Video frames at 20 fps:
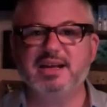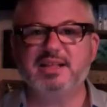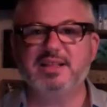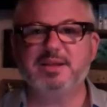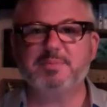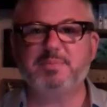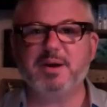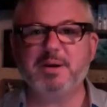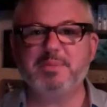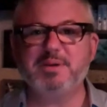the
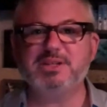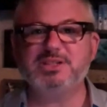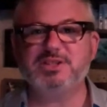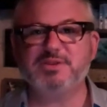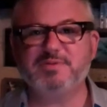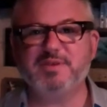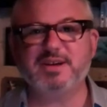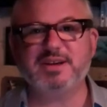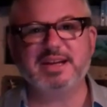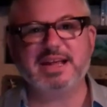Prime Minister
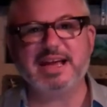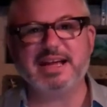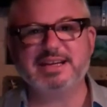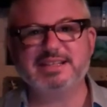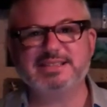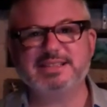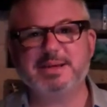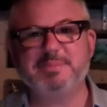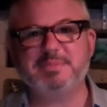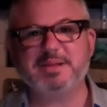felt he had to
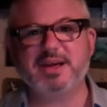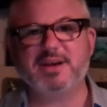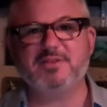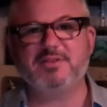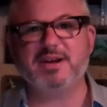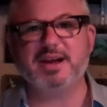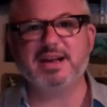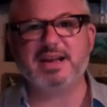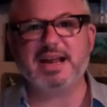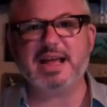step down
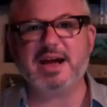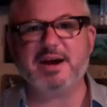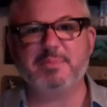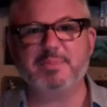right now